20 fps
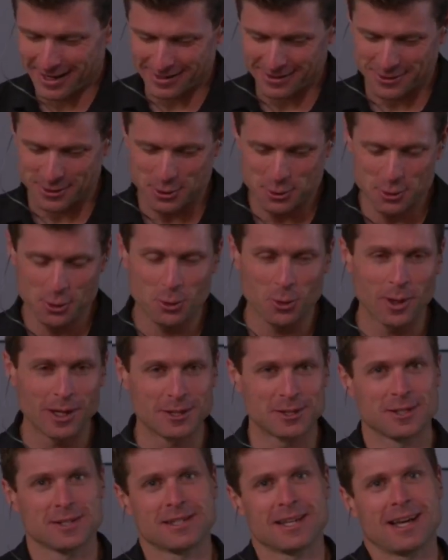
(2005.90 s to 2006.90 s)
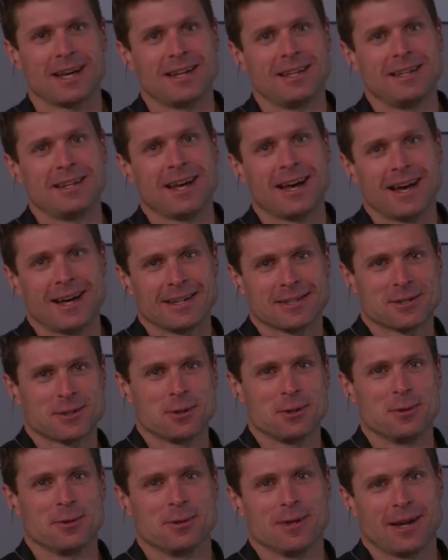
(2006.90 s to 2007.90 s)
got two questions I need to
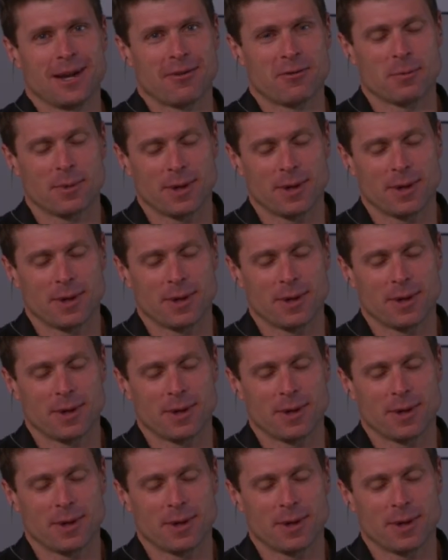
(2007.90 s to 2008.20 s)
ask you that